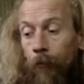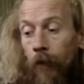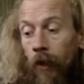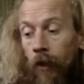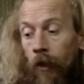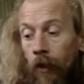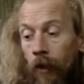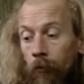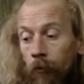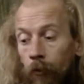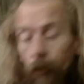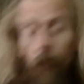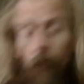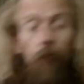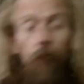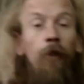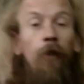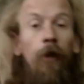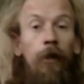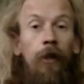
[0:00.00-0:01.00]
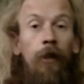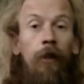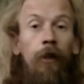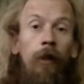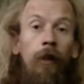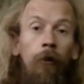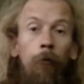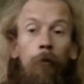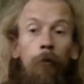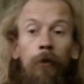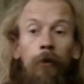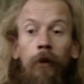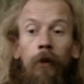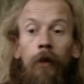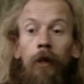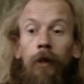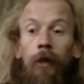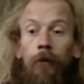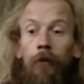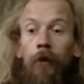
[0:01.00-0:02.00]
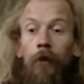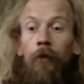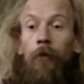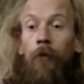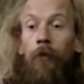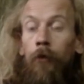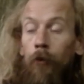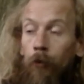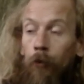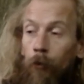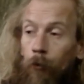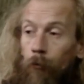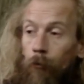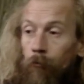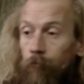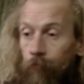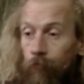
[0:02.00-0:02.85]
Um, we're not finding things particularly difficult.